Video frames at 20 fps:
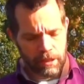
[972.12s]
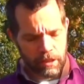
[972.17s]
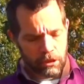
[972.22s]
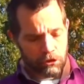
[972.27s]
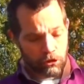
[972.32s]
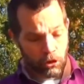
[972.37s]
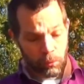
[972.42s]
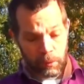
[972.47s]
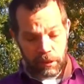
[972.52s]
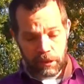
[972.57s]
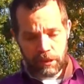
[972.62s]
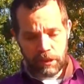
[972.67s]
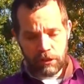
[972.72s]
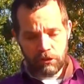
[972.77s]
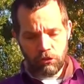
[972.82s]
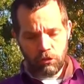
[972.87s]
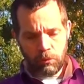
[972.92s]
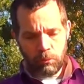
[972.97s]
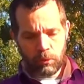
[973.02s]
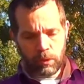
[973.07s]
So we did.
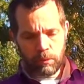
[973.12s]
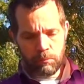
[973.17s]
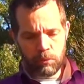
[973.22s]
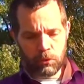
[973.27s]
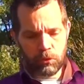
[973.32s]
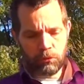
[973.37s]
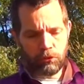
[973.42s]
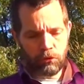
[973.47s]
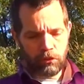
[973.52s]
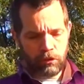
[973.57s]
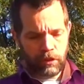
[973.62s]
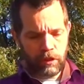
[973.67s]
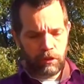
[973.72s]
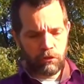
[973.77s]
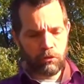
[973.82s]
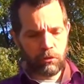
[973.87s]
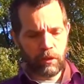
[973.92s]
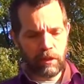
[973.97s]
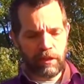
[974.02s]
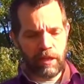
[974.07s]
We moved
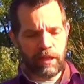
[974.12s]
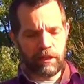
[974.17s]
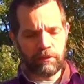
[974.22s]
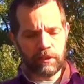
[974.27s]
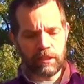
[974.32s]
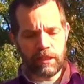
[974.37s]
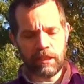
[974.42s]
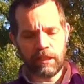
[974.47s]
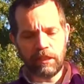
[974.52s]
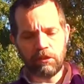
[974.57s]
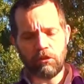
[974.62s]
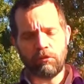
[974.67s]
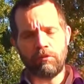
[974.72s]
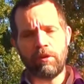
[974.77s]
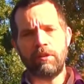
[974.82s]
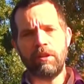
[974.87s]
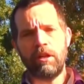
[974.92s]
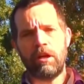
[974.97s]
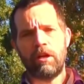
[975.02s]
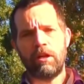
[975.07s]
into that area. It's a
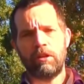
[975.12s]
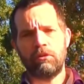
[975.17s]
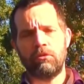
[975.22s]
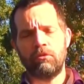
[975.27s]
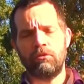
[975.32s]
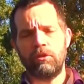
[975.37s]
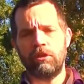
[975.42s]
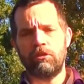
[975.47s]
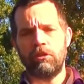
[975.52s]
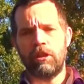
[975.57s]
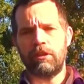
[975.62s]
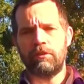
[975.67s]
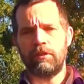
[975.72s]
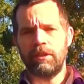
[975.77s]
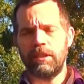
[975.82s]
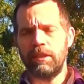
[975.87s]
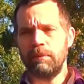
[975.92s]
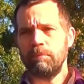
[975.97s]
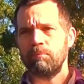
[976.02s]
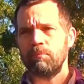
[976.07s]
very hard to reach
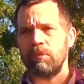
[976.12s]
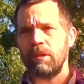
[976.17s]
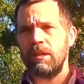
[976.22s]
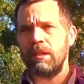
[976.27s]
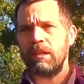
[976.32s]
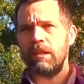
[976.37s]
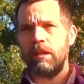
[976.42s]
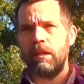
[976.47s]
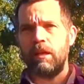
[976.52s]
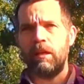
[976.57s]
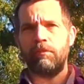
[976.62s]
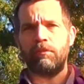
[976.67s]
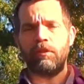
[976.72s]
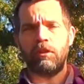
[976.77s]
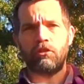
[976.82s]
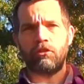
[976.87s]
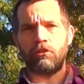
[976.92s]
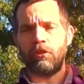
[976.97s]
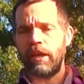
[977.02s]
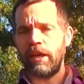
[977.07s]
area. If
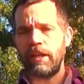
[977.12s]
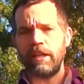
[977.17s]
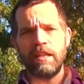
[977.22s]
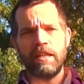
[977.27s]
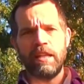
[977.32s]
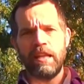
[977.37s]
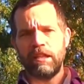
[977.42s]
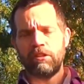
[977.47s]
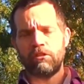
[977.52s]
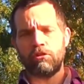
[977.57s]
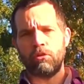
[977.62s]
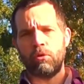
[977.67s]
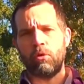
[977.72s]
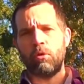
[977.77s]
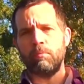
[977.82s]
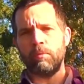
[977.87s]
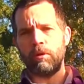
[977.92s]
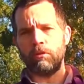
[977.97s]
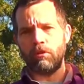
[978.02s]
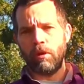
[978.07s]
it's rainy, it's
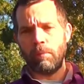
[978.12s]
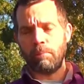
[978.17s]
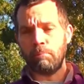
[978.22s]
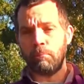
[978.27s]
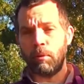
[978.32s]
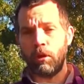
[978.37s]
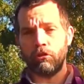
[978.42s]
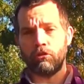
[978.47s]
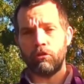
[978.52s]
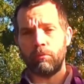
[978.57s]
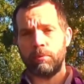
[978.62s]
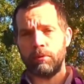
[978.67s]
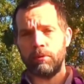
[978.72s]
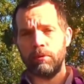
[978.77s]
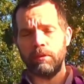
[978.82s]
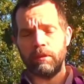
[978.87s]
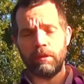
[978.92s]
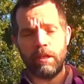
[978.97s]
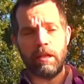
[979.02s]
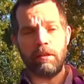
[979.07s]
almost
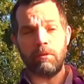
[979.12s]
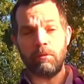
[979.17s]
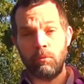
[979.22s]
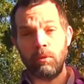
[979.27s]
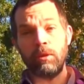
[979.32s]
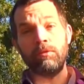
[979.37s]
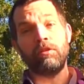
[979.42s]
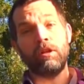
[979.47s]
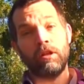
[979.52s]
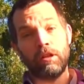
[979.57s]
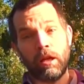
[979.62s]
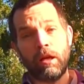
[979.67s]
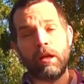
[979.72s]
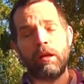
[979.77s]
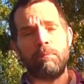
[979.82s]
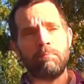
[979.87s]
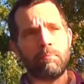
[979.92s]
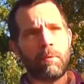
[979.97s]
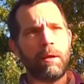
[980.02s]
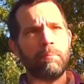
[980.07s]
impossible. And we've got
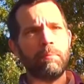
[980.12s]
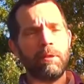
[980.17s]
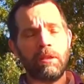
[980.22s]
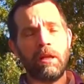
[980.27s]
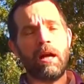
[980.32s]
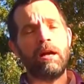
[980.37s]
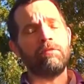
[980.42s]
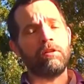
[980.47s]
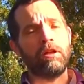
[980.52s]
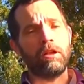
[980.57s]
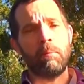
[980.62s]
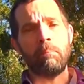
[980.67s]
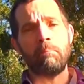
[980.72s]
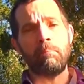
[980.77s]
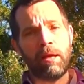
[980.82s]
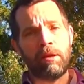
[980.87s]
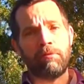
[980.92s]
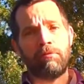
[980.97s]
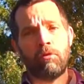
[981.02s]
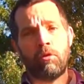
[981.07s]
I've got a
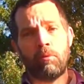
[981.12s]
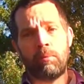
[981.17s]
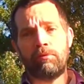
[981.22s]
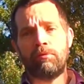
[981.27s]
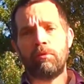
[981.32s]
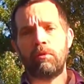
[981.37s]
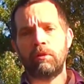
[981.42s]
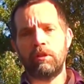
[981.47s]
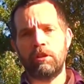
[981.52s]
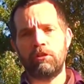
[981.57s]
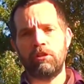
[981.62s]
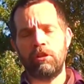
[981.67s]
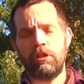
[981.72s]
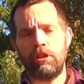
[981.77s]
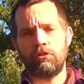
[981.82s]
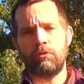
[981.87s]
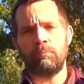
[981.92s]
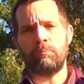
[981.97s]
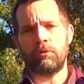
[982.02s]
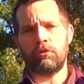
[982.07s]
big 4x4. It's a
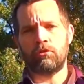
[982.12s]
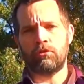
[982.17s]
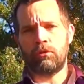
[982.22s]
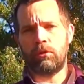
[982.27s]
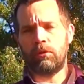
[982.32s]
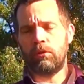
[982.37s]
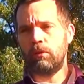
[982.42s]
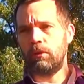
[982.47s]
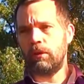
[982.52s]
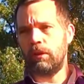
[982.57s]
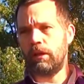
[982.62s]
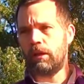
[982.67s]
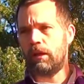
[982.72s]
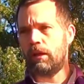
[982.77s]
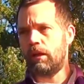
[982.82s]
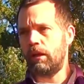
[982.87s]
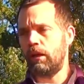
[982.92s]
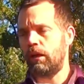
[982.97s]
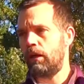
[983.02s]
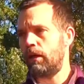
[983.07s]
Nissan Patrol
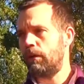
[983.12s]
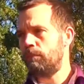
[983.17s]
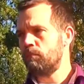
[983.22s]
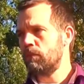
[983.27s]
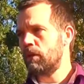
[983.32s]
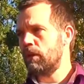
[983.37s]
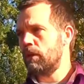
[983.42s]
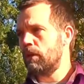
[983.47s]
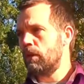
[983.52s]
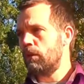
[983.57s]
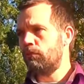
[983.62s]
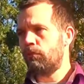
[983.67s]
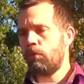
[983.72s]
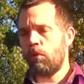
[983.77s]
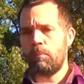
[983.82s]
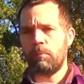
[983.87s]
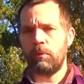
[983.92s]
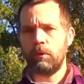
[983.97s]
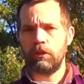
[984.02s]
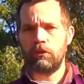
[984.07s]

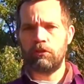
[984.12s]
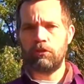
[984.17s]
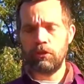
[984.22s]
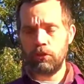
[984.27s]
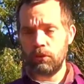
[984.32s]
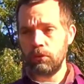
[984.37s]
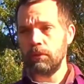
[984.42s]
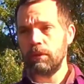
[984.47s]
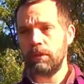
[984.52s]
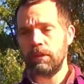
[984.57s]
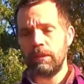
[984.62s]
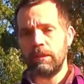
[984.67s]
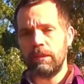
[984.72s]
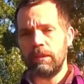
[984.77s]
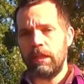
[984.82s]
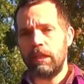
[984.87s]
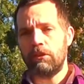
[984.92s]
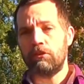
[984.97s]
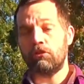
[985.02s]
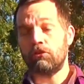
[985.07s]
4.2.
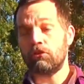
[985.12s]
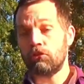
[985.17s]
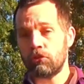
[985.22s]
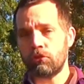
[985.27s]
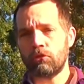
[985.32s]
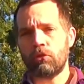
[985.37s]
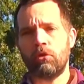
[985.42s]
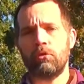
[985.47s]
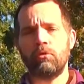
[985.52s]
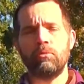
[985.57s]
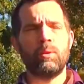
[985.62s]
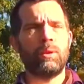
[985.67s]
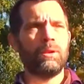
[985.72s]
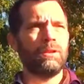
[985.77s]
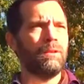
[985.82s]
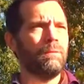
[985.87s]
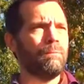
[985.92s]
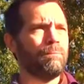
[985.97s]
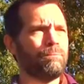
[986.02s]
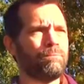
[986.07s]
It's a strong
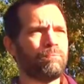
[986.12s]
one.